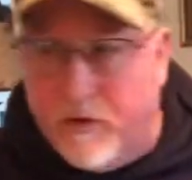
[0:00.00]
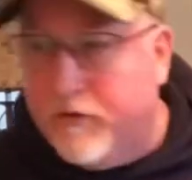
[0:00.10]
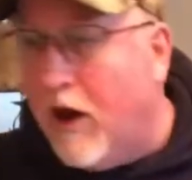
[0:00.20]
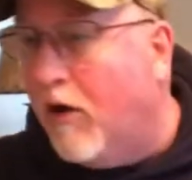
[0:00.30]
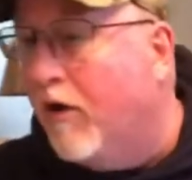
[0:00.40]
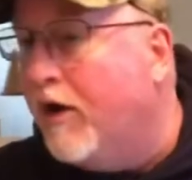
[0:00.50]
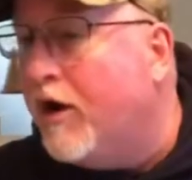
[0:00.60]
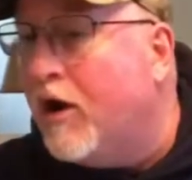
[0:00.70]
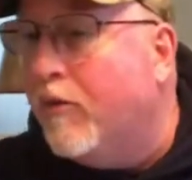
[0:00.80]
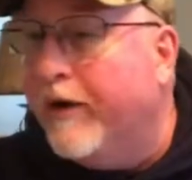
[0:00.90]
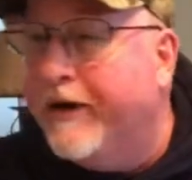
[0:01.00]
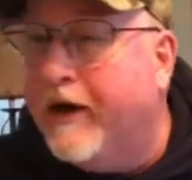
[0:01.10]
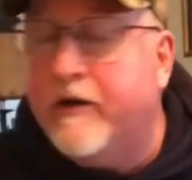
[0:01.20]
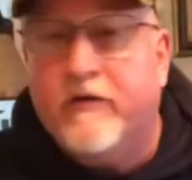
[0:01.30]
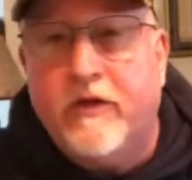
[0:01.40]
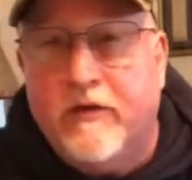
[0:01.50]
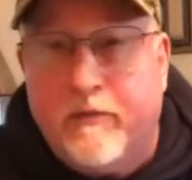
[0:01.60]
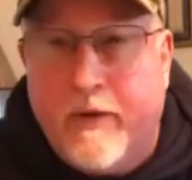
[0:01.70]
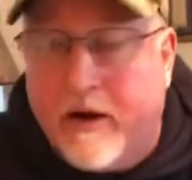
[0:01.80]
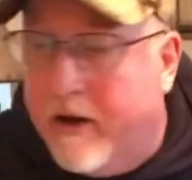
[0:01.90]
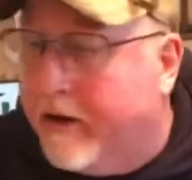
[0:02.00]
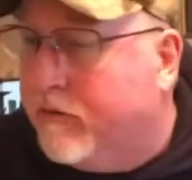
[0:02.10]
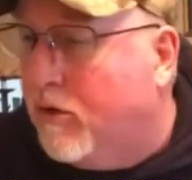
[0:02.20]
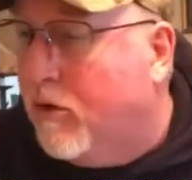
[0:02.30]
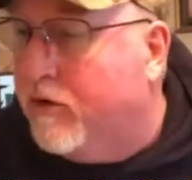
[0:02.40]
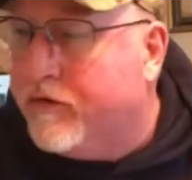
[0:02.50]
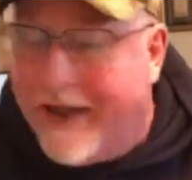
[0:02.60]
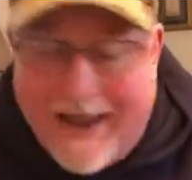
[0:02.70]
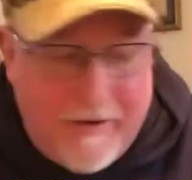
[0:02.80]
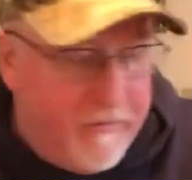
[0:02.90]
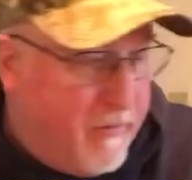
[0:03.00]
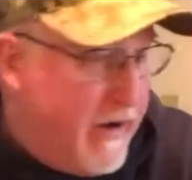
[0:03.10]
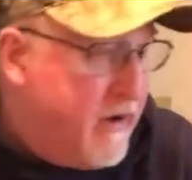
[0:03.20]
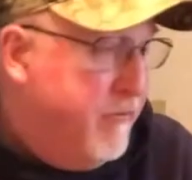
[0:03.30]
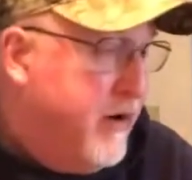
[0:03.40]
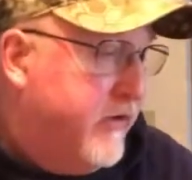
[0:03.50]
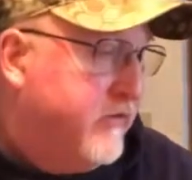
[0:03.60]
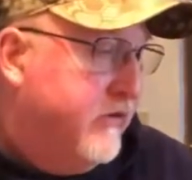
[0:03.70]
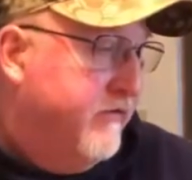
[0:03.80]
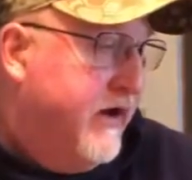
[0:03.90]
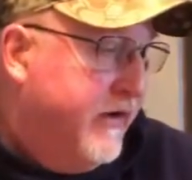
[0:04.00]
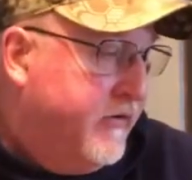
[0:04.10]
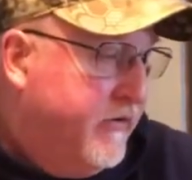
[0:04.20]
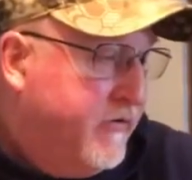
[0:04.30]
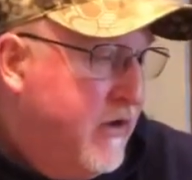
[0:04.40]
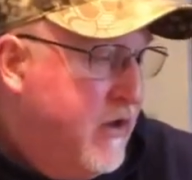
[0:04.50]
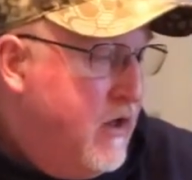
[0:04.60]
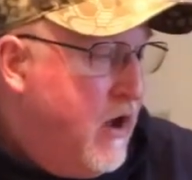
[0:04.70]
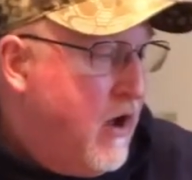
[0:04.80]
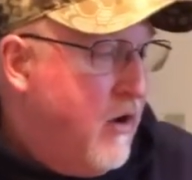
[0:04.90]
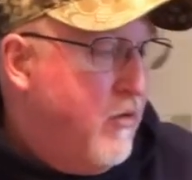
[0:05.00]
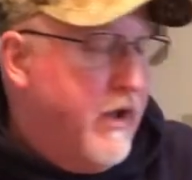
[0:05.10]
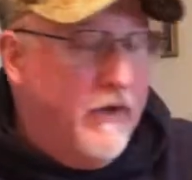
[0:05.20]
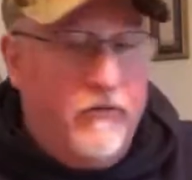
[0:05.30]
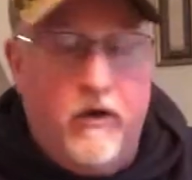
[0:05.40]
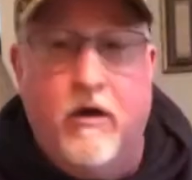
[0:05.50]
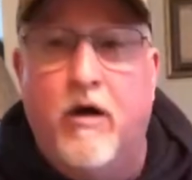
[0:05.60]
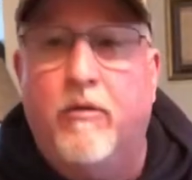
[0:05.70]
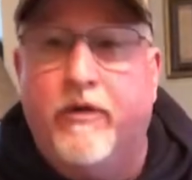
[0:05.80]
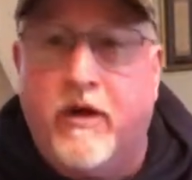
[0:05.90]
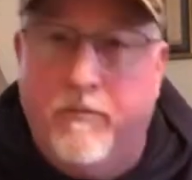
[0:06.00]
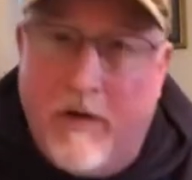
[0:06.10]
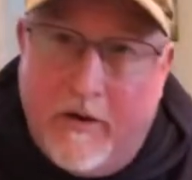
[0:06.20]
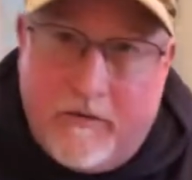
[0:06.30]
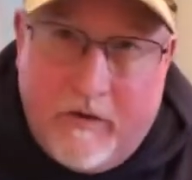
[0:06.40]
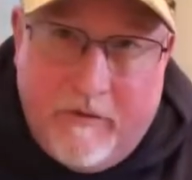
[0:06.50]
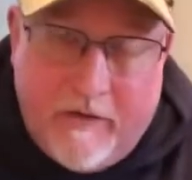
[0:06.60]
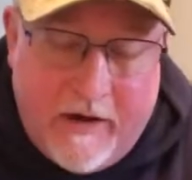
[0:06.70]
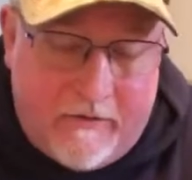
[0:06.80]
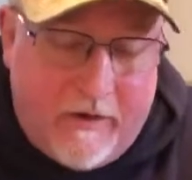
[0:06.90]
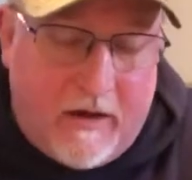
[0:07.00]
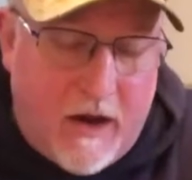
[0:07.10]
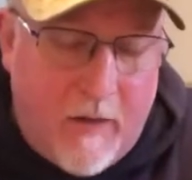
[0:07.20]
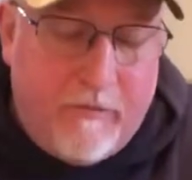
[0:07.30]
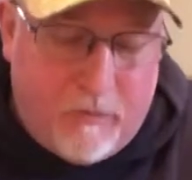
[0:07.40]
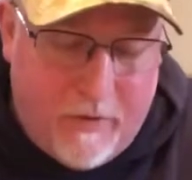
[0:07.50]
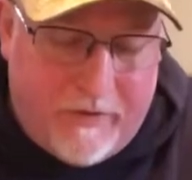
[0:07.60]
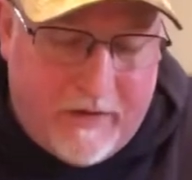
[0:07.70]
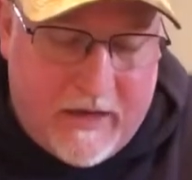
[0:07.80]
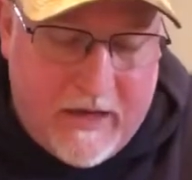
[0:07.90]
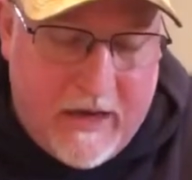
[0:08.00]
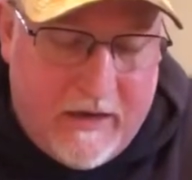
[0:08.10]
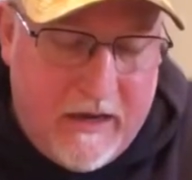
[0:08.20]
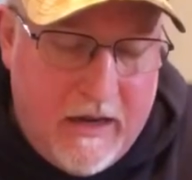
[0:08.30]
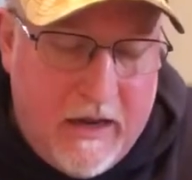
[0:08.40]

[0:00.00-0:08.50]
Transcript: so redundancies for my cutting tools and for my combustion devices always, along with the combustion device that comes with the kit.